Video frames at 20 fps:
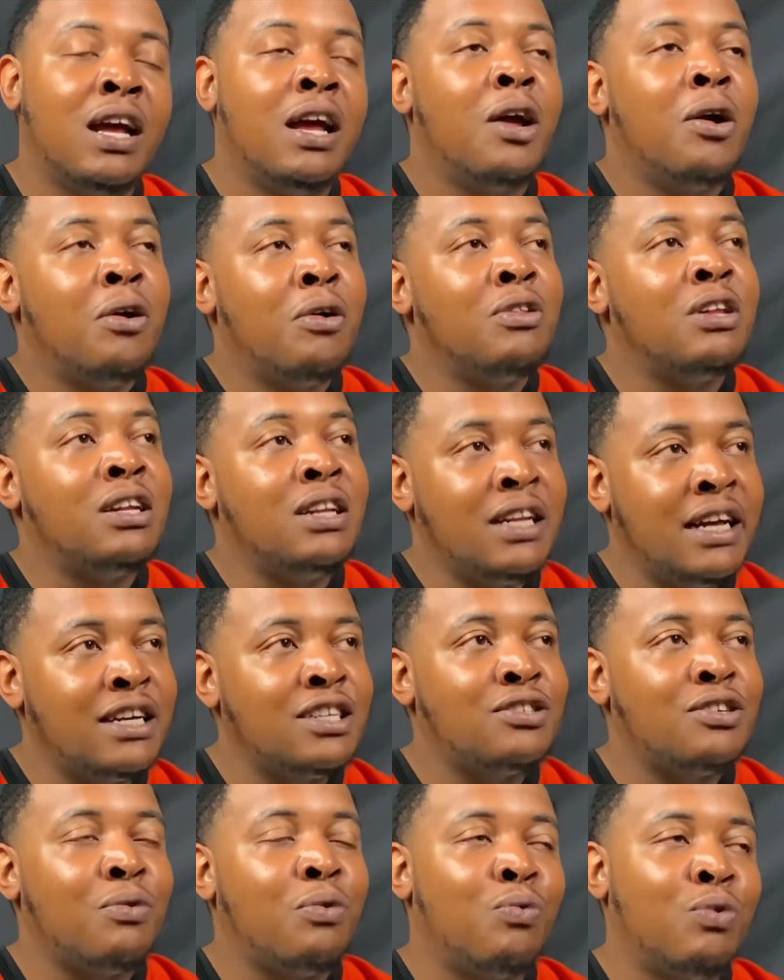the
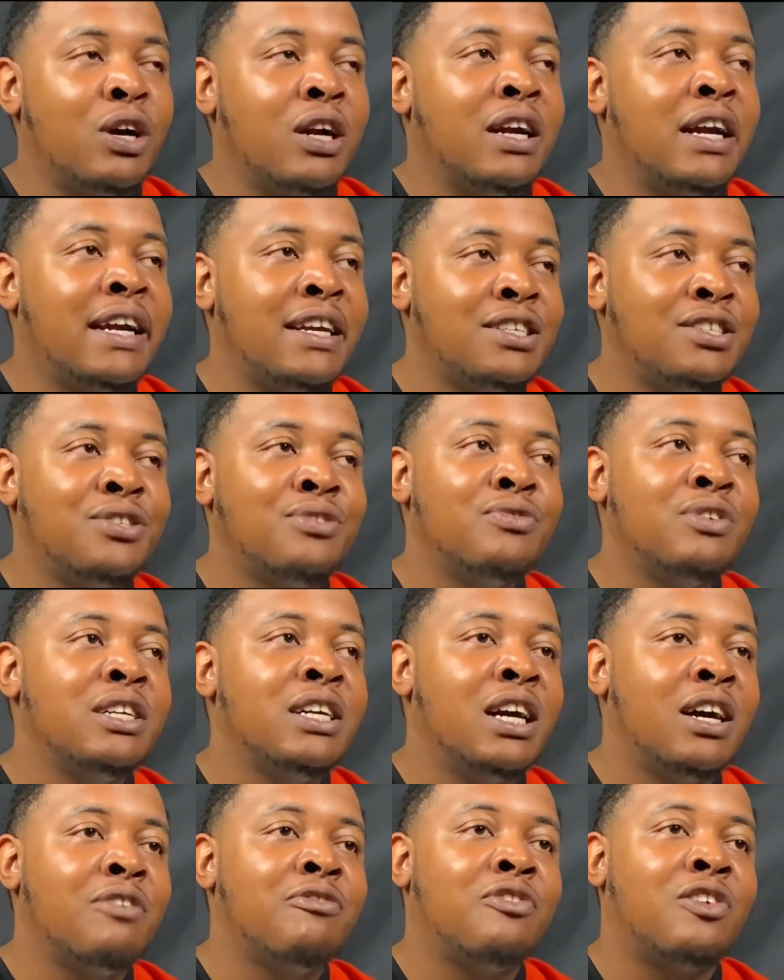Knicks were history
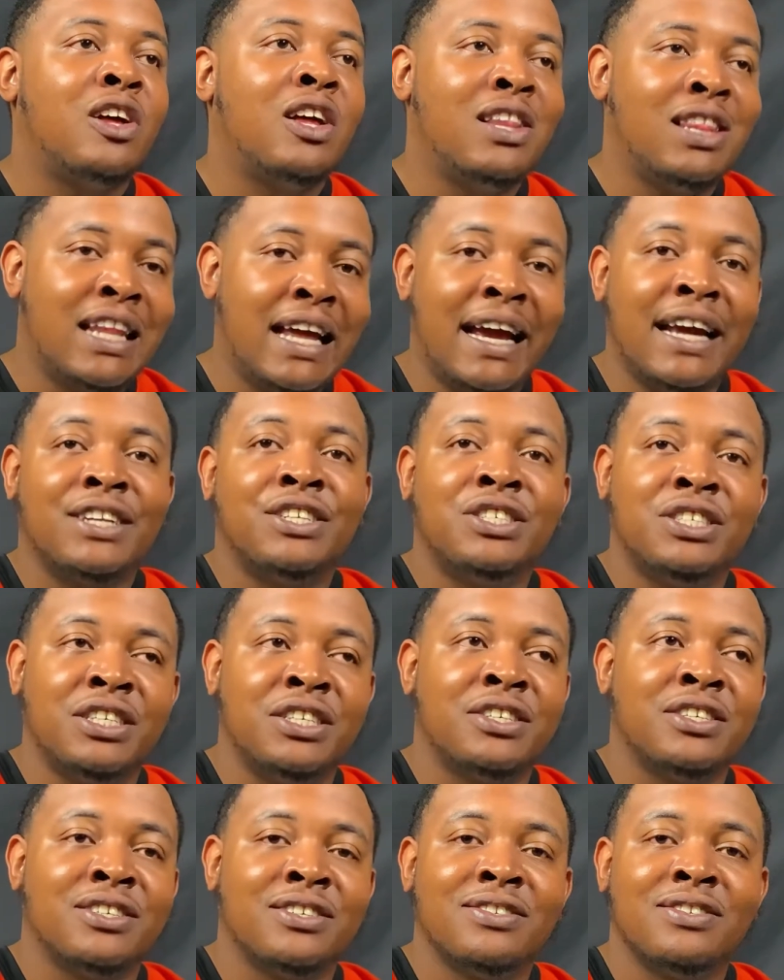of last year,
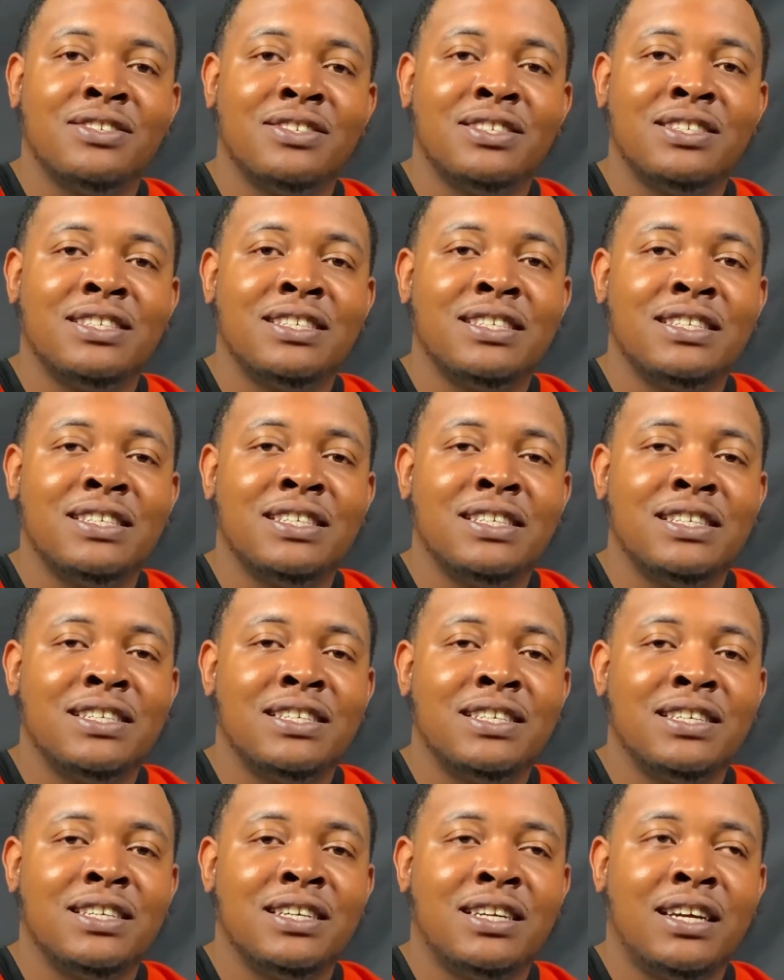
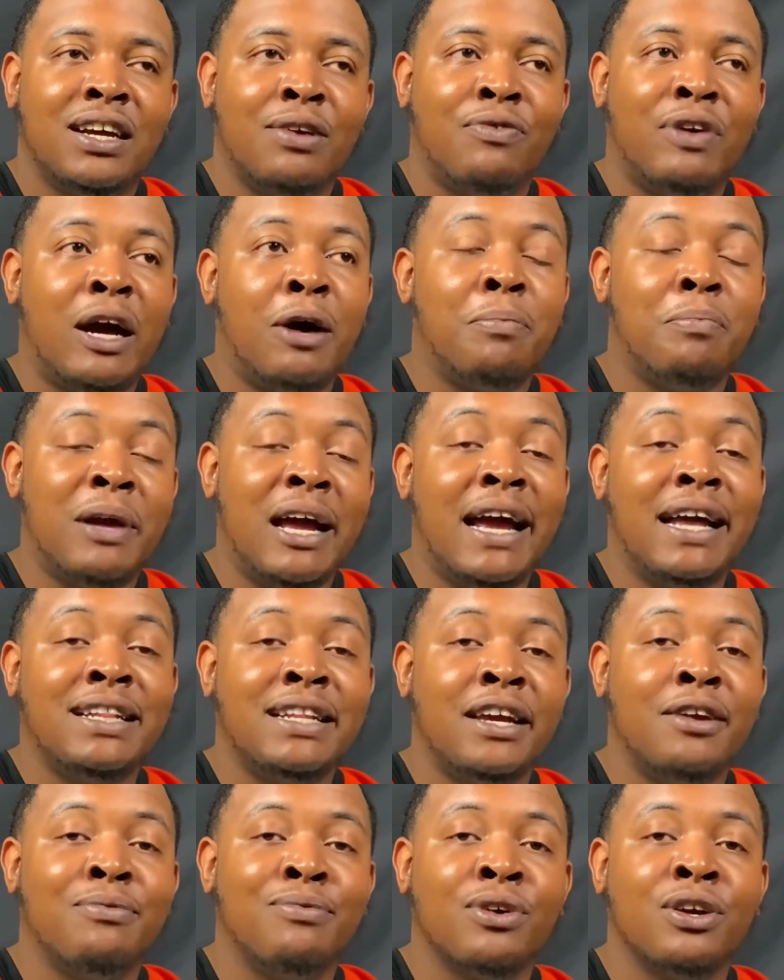of how bad they
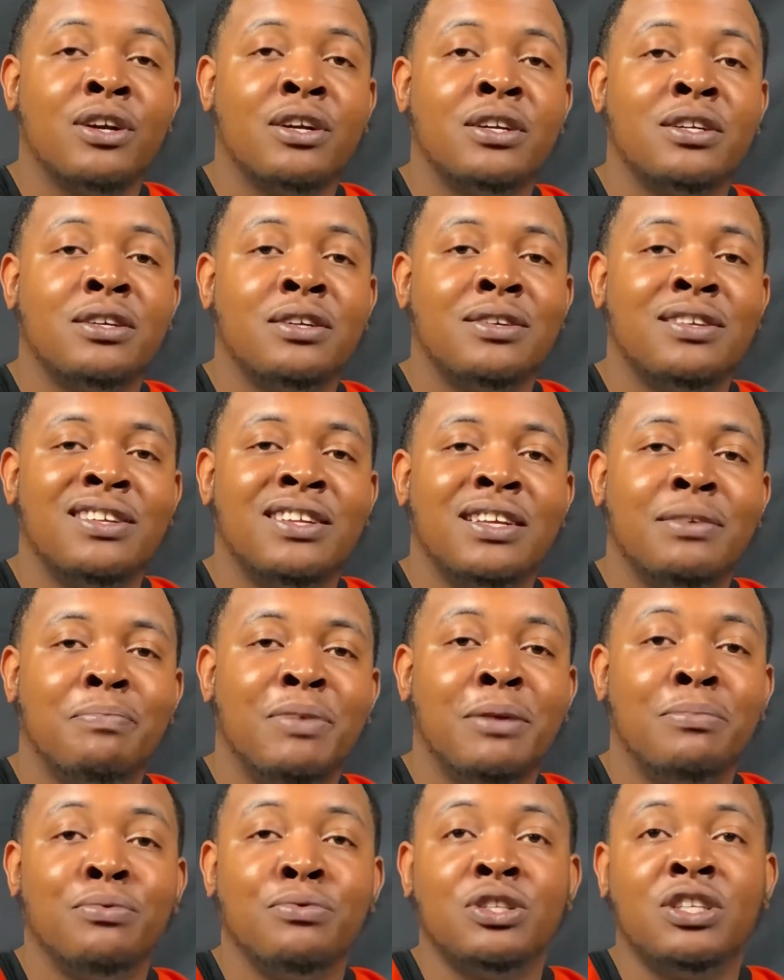were.
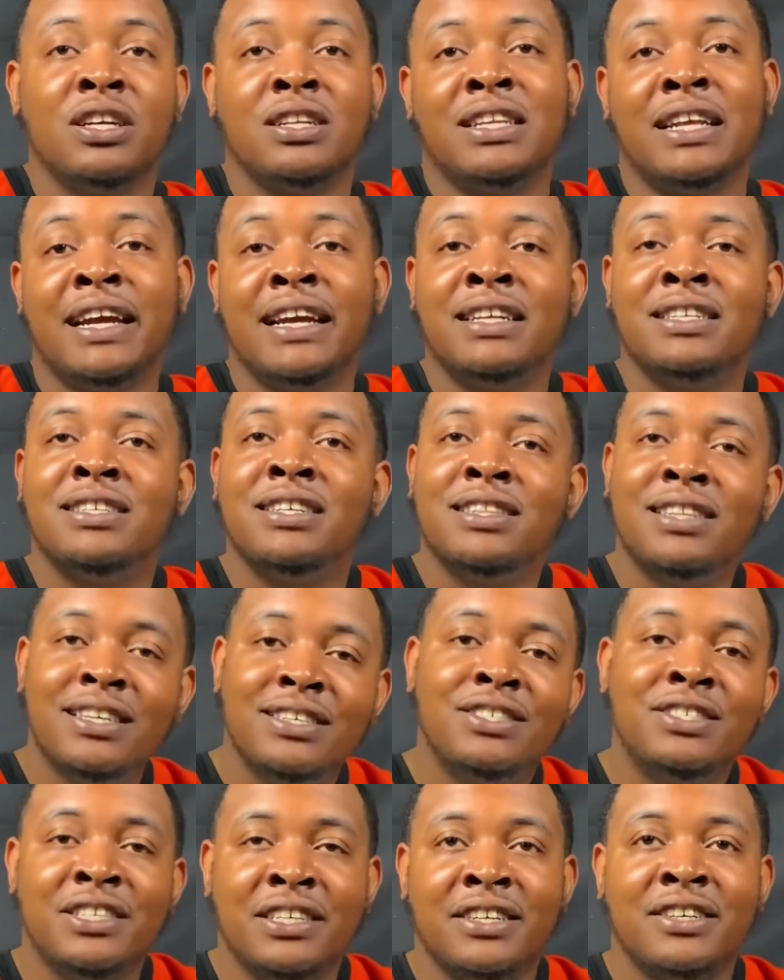People took that into
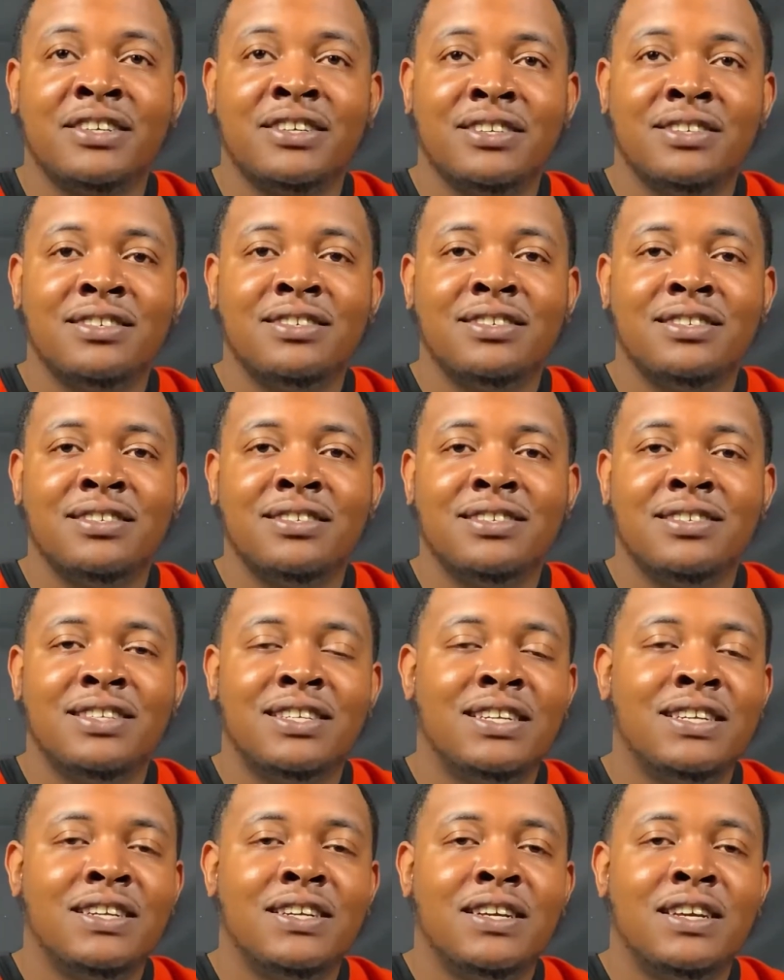this year.
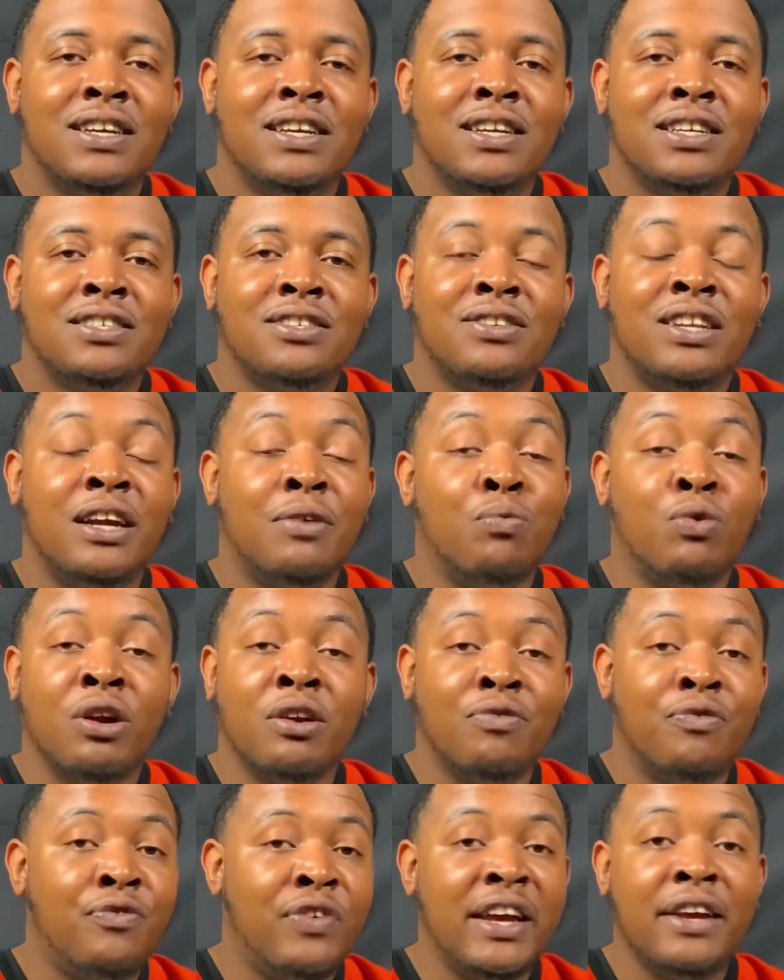So they weren't
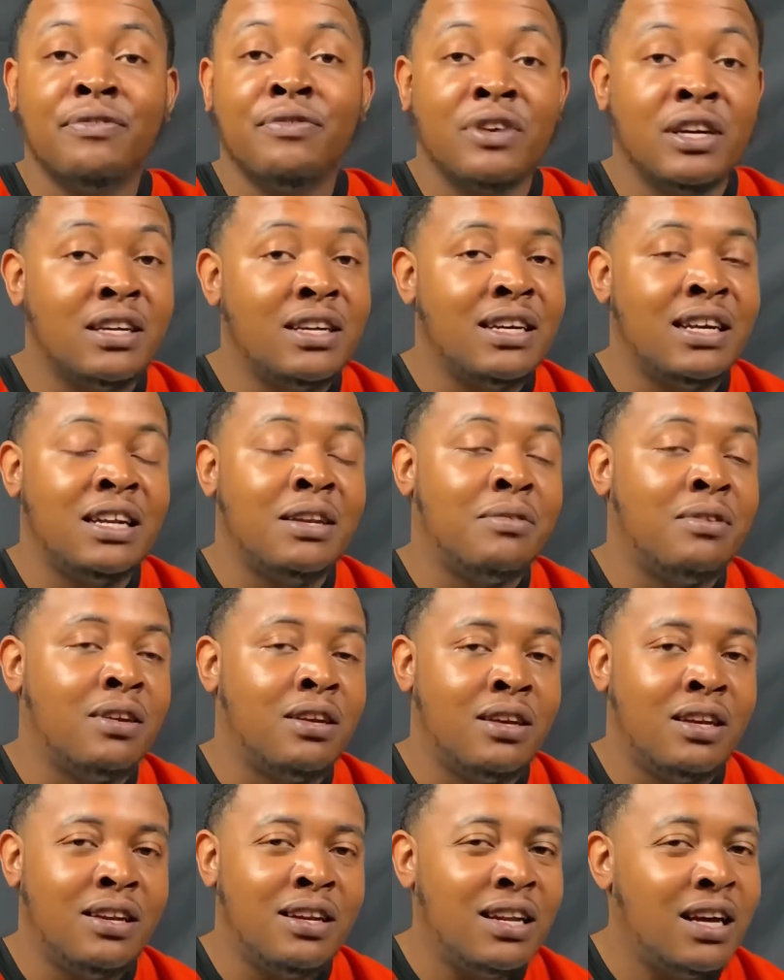favored
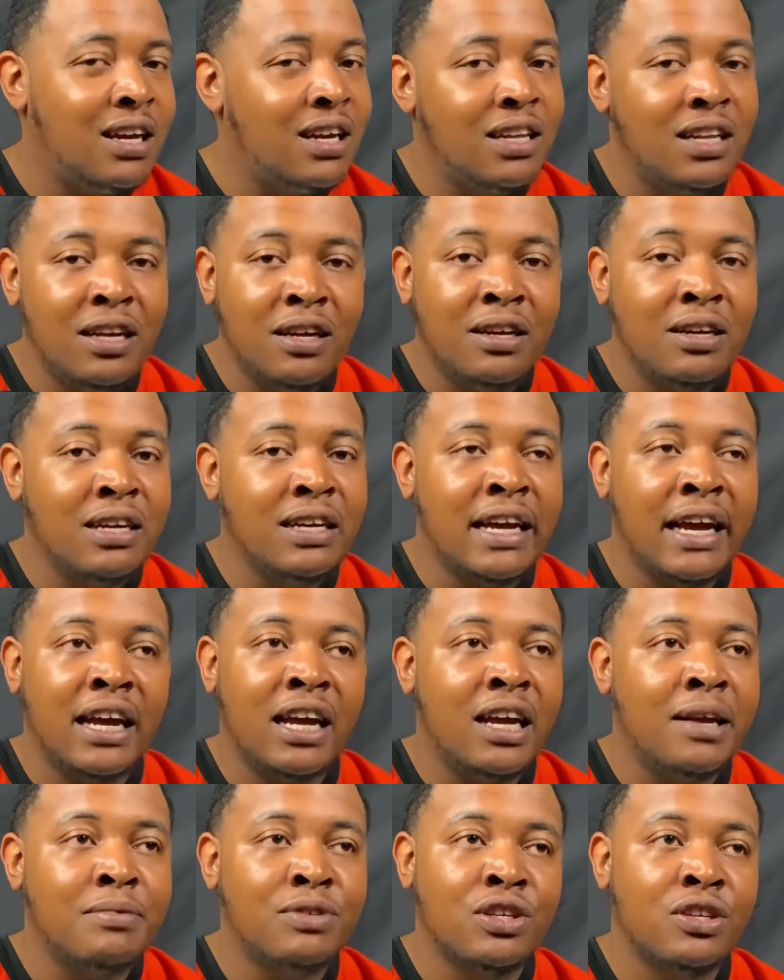in none of their
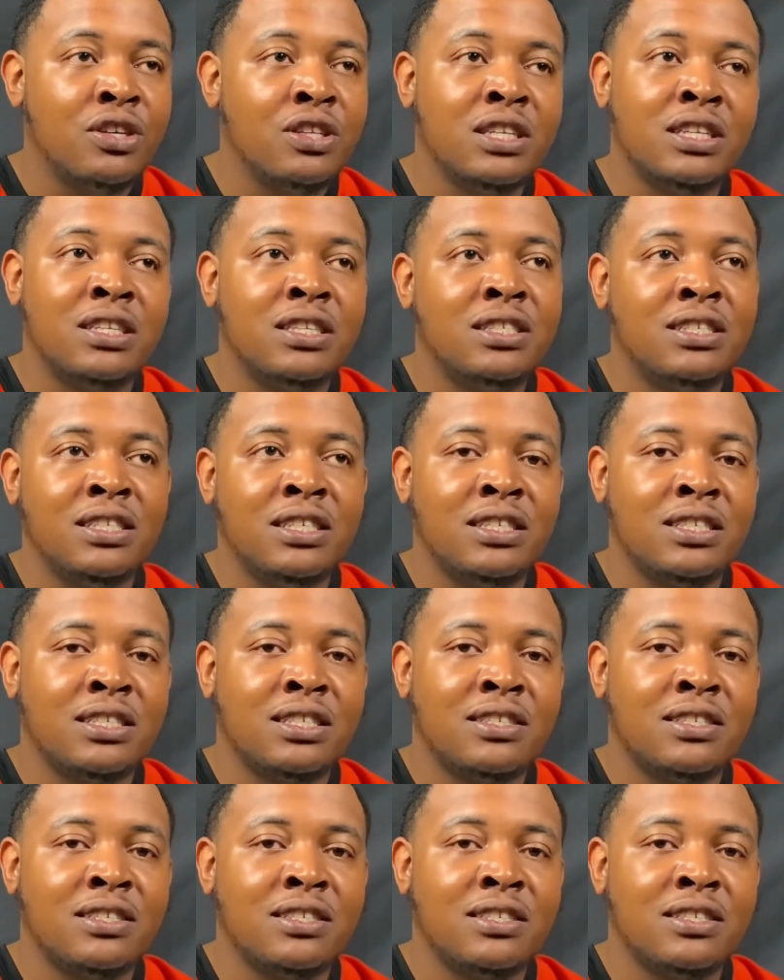games early this season.